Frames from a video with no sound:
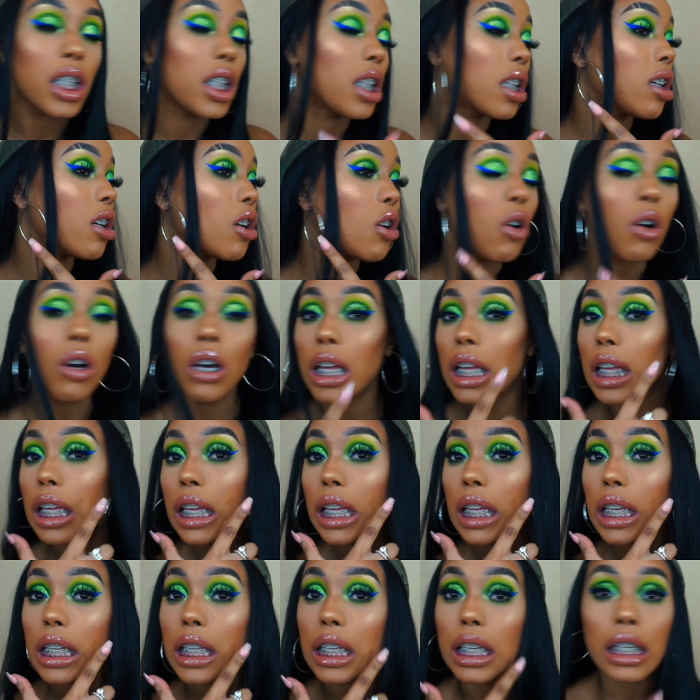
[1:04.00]
then go
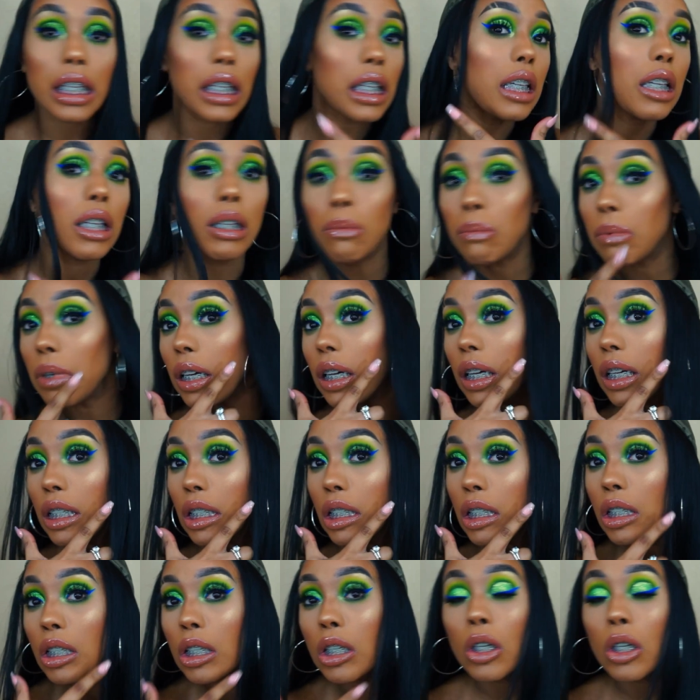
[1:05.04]
ahead and keep on